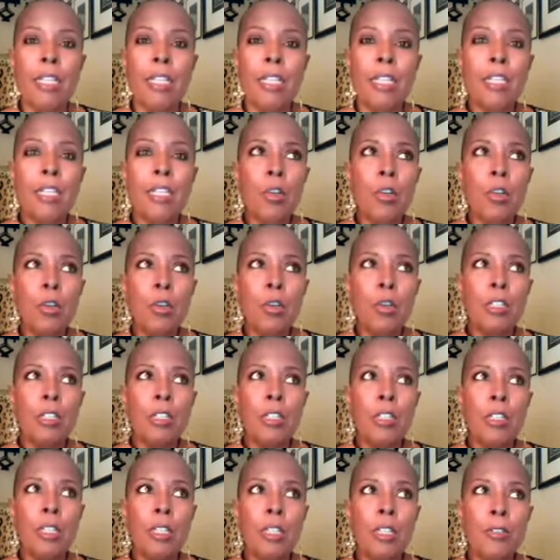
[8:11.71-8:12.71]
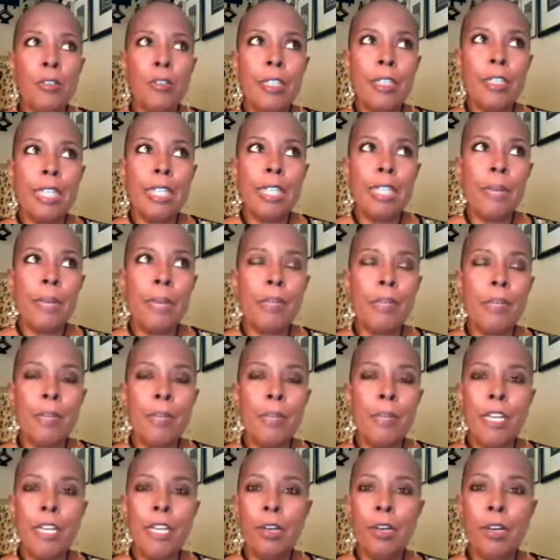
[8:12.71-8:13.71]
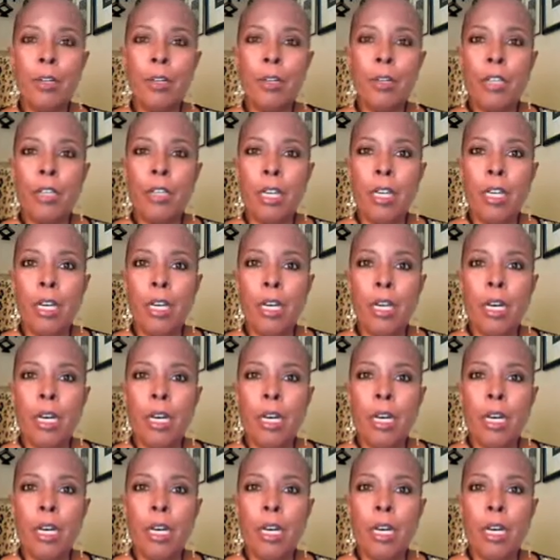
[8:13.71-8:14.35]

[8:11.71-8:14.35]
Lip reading: And then of course another exam could be your